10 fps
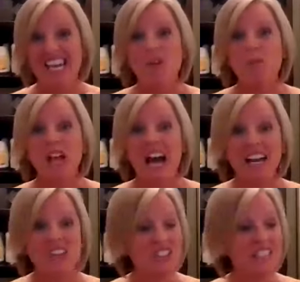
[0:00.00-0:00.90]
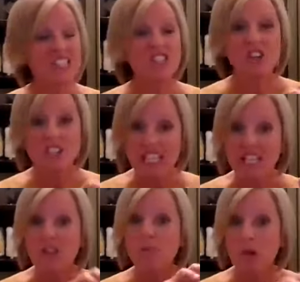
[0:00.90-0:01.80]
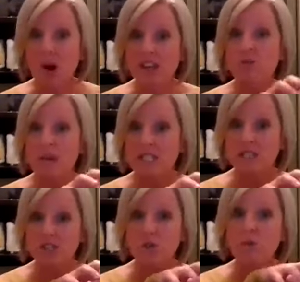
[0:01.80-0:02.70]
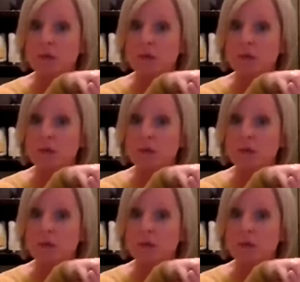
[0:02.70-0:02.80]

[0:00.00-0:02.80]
It will actually start to eat the product residue,